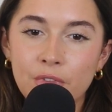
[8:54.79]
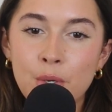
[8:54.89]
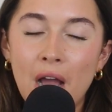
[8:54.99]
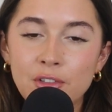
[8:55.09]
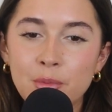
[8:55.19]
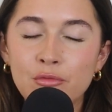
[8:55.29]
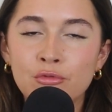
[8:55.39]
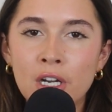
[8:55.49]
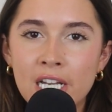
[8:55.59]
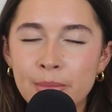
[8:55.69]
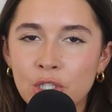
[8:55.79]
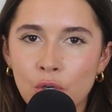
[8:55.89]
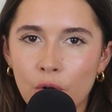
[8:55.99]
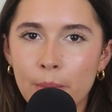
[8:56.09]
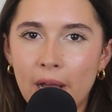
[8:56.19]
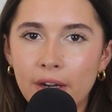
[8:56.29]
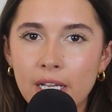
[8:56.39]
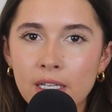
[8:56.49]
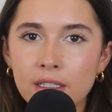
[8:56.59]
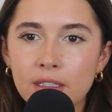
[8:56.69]
you have to be really mature about
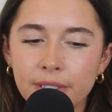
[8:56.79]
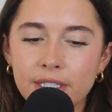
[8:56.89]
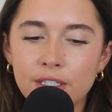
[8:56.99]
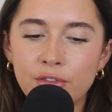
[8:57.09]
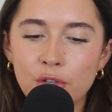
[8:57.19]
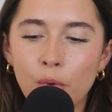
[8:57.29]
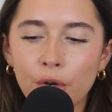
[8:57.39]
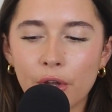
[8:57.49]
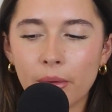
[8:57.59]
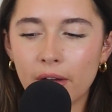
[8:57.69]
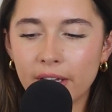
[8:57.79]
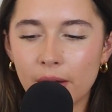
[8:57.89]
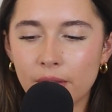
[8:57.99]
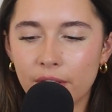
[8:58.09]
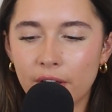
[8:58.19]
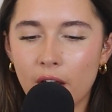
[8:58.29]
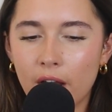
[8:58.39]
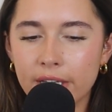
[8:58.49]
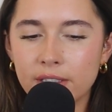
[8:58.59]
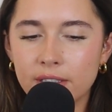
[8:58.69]
it, because if you want to go out and get with other
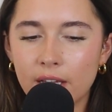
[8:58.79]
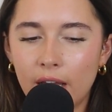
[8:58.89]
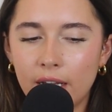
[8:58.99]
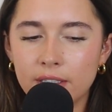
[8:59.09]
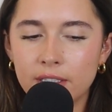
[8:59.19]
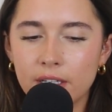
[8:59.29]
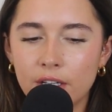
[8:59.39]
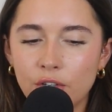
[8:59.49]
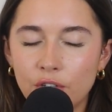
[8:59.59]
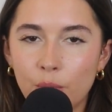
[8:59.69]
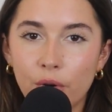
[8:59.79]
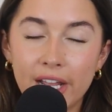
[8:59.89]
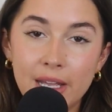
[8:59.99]
guys and you don't want